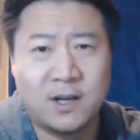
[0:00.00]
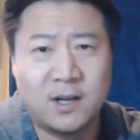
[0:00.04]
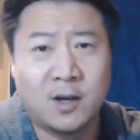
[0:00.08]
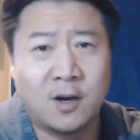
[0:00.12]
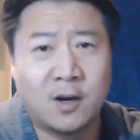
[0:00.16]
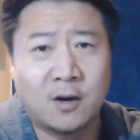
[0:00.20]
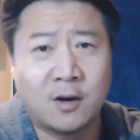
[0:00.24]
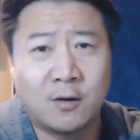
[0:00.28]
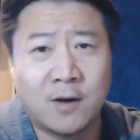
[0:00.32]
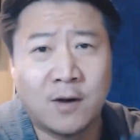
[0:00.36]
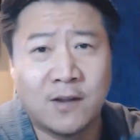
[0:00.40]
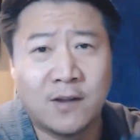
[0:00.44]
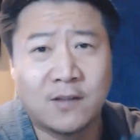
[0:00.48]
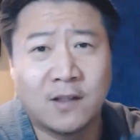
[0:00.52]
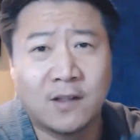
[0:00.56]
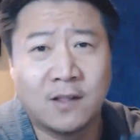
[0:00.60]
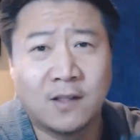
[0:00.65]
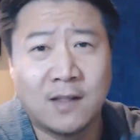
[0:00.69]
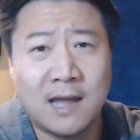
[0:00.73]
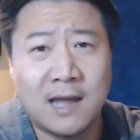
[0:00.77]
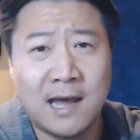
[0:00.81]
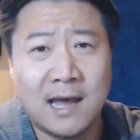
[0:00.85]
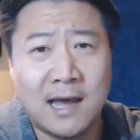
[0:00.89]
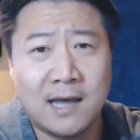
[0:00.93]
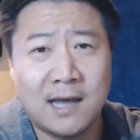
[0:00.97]
All right, the
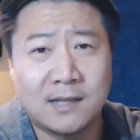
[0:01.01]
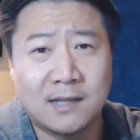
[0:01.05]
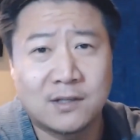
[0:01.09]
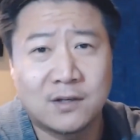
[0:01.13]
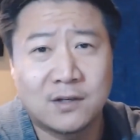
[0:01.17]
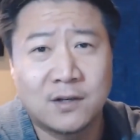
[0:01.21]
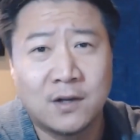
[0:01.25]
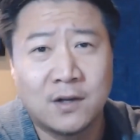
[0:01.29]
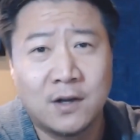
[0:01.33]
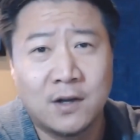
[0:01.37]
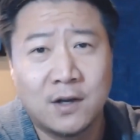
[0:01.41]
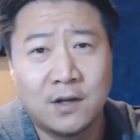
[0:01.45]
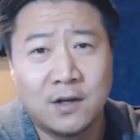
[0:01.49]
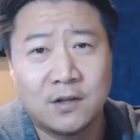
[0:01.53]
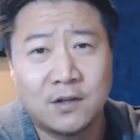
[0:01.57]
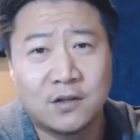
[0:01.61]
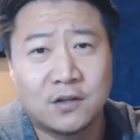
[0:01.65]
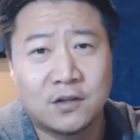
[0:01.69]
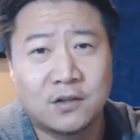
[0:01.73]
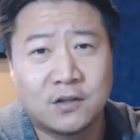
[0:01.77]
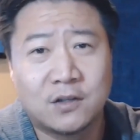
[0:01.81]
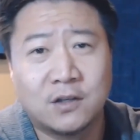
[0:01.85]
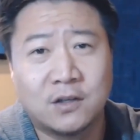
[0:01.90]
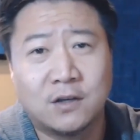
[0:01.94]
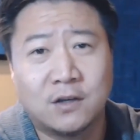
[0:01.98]
last
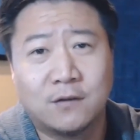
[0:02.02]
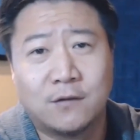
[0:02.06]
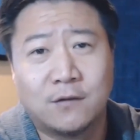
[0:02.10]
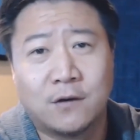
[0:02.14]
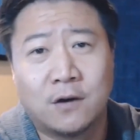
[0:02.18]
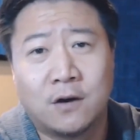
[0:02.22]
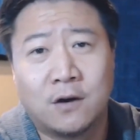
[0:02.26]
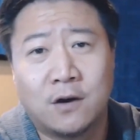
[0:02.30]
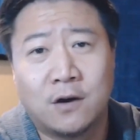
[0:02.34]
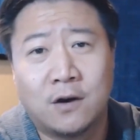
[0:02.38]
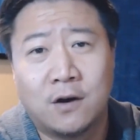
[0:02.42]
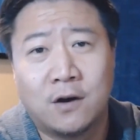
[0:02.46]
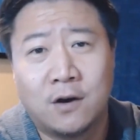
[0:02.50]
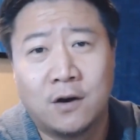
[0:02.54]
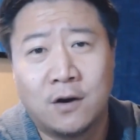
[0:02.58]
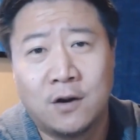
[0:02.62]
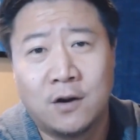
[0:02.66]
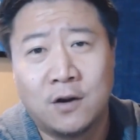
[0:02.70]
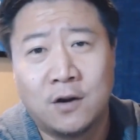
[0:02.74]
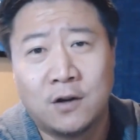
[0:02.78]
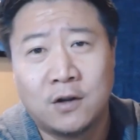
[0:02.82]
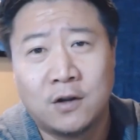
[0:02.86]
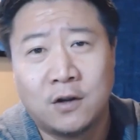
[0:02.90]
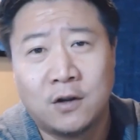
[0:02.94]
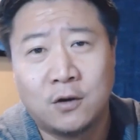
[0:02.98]
silver
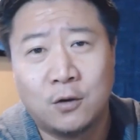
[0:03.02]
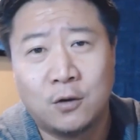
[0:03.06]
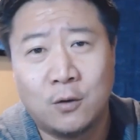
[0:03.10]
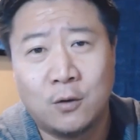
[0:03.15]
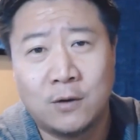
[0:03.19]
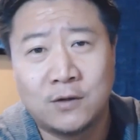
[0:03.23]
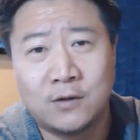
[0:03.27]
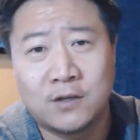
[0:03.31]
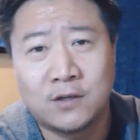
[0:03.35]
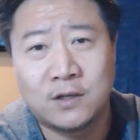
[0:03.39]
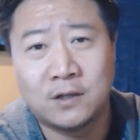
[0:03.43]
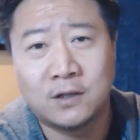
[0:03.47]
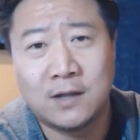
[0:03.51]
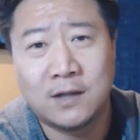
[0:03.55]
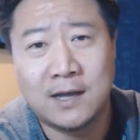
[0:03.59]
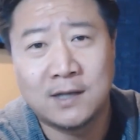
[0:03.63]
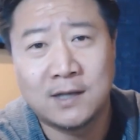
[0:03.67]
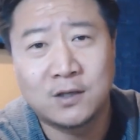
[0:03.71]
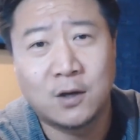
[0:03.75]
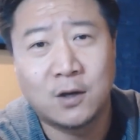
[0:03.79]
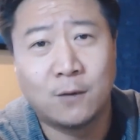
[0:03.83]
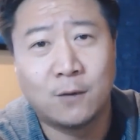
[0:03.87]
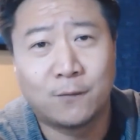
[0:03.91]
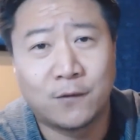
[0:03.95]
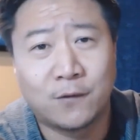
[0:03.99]
who still has
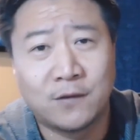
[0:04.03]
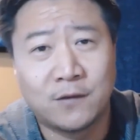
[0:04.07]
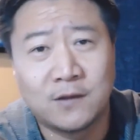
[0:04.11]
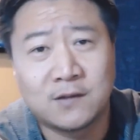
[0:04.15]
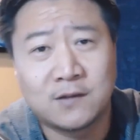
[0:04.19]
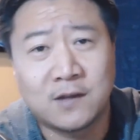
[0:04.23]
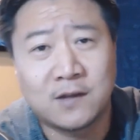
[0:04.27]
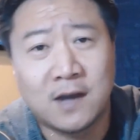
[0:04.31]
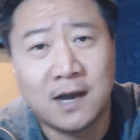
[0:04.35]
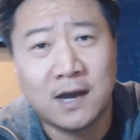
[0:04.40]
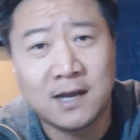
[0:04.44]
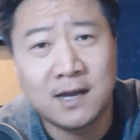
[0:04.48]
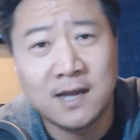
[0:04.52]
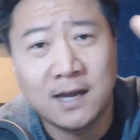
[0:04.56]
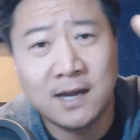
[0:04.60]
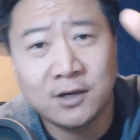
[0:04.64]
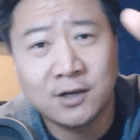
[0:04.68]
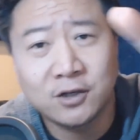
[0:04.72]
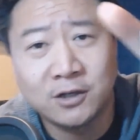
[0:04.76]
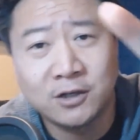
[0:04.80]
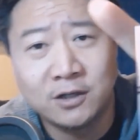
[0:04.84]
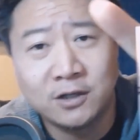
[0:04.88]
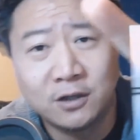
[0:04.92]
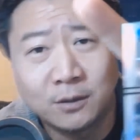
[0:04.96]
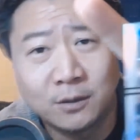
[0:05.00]
hope for this guy. He
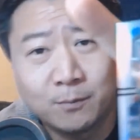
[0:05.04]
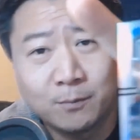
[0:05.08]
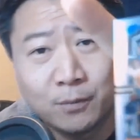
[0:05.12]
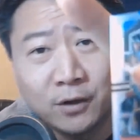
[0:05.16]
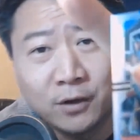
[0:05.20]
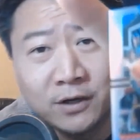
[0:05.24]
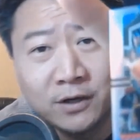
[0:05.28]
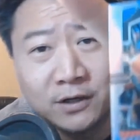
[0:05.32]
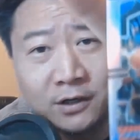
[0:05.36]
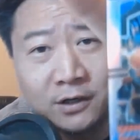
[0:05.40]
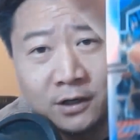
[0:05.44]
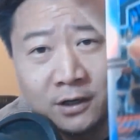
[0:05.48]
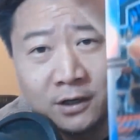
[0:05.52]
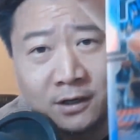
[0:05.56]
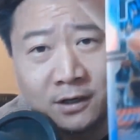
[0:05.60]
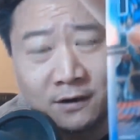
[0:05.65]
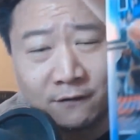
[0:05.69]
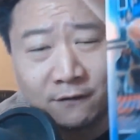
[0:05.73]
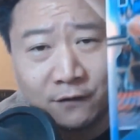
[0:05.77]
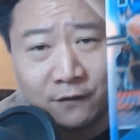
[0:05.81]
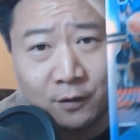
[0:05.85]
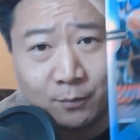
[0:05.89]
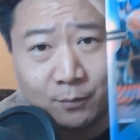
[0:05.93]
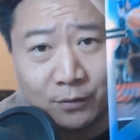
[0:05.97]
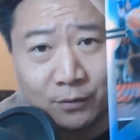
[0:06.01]
actually looked pretty good in a
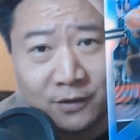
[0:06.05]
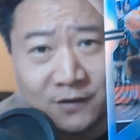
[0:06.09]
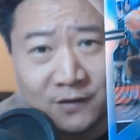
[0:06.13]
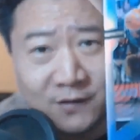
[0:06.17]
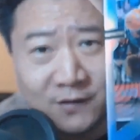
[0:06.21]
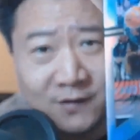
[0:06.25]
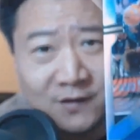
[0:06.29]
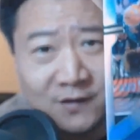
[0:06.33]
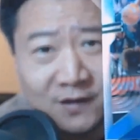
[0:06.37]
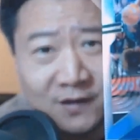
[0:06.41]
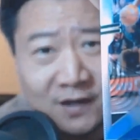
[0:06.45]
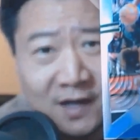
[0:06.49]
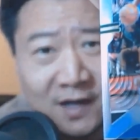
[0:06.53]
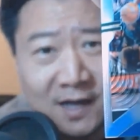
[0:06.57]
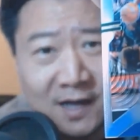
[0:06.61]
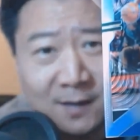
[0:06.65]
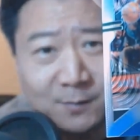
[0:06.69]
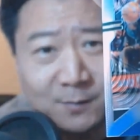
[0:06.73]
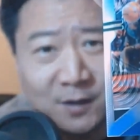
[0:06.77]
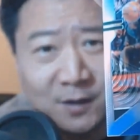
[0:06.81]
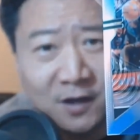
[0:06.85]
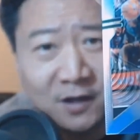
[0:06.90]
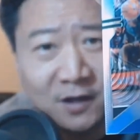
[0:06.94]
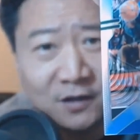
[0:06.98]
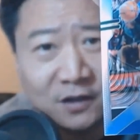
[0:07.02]
few preseason games.
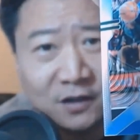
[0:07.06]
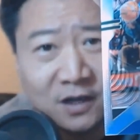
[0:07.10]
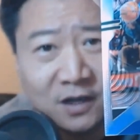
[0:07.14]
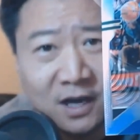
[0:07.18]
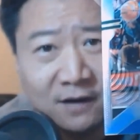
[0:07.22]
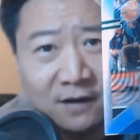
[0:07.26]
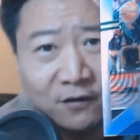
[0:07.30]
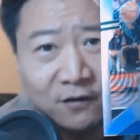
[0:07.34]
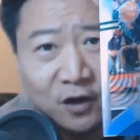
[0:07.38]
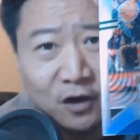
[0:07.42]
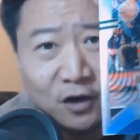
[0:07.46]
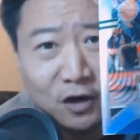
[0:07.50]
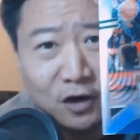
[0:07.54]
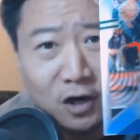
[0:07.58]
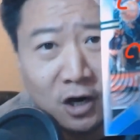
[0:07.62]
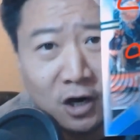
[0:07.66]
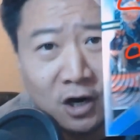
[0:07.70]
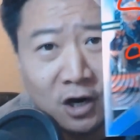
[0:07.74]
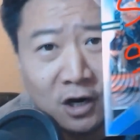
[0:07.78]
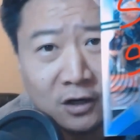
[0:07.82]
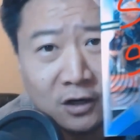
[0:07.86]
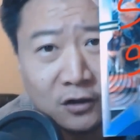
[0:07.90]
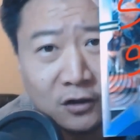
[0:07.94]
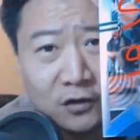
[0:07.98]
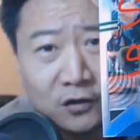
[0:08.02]
It's Kevin
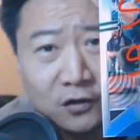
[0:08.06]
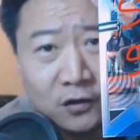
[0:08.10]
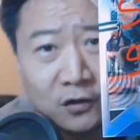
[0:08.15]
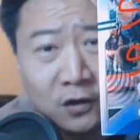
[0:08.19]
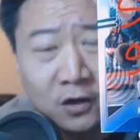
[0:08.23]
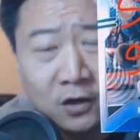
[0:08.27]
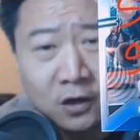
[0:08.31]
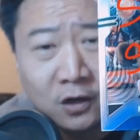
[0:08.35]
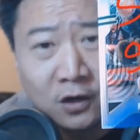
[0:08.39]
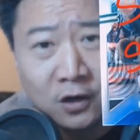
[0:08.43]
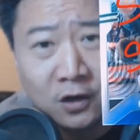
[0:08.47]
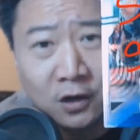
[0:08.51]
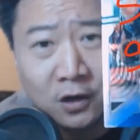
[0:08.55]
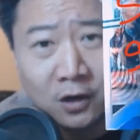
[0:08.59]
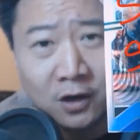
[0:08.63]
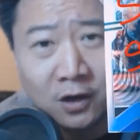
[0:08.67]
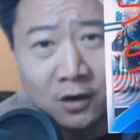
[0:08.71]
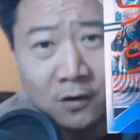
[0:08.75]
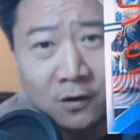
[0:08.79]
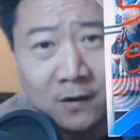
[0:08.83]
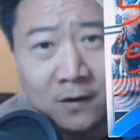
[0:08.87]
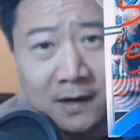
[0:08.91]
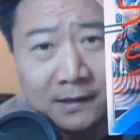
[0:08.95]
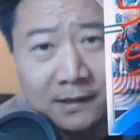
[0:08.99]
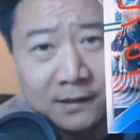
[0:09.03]
Knox. All
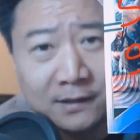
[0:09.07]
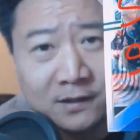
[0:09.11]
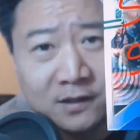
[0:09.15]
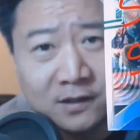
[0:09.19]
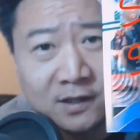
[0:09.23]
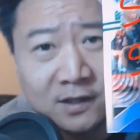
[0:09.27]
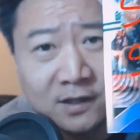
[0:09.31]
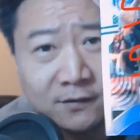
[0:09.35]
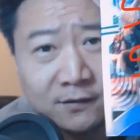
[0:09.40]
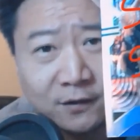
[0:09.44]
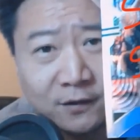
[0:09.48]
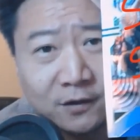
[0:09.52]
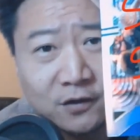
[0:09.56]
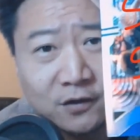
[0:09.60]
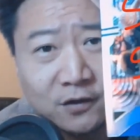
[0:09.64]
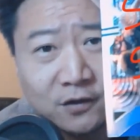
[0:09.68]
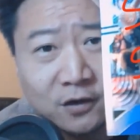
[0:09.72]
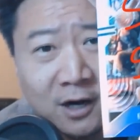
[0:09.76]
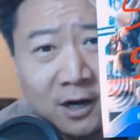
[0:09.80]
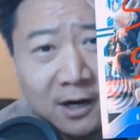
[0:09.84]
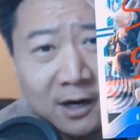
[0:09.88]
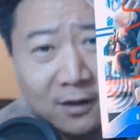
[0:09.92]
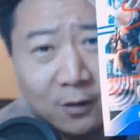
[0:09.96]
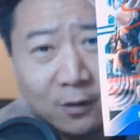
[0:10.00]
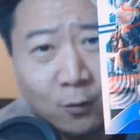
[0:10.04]
right, the silvers are
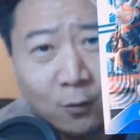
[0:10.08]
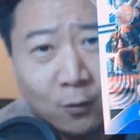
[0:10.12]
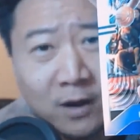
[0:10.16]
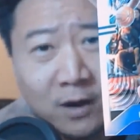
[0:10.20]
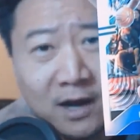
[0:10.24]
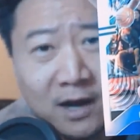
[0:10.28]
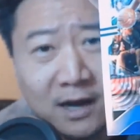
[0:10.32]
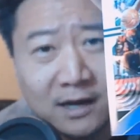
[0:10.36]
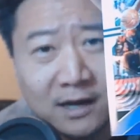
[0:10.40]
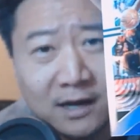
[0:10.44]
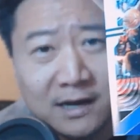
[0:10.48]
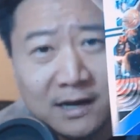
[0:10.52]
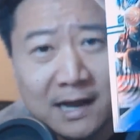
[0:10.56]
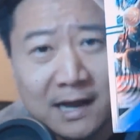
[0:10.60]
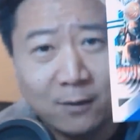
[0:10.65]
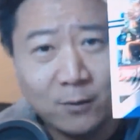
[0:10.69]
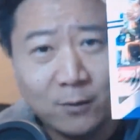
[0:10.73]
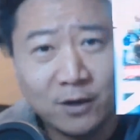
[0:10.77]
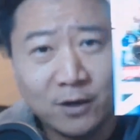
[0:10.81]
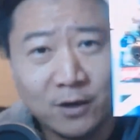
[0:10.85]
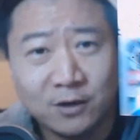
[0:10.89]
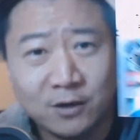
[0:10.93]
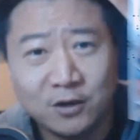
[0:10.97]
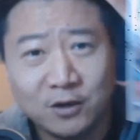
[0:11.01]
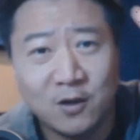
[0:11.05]
out of the way. Now we
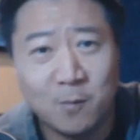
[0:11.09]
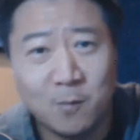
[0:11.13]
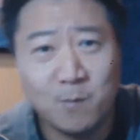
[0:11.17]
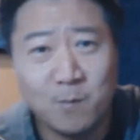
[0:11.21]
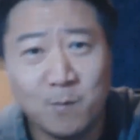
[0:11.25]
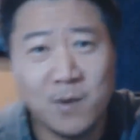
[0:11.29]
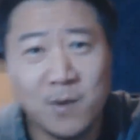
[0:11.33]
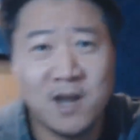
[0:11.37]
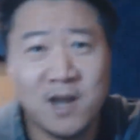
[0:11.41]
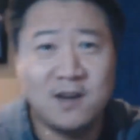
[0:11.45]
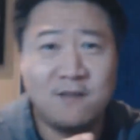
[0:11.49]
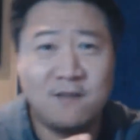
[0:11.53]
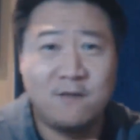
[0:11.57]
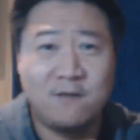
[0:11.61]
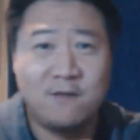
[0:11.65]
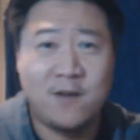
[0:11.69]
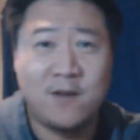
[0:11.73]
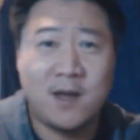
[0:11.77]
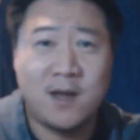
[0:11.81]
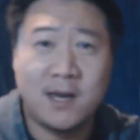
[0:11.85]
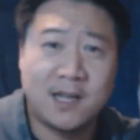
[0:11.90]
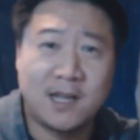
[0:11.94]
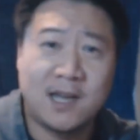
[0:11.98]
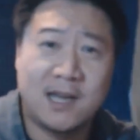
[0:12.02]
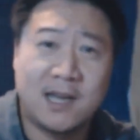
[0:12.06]
are to the main
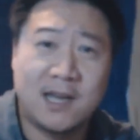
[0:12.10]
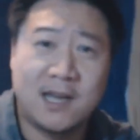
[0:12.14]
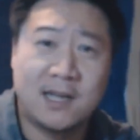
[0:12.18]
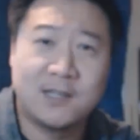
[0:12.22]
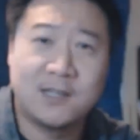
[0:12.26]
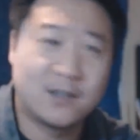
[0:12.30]
event, guys.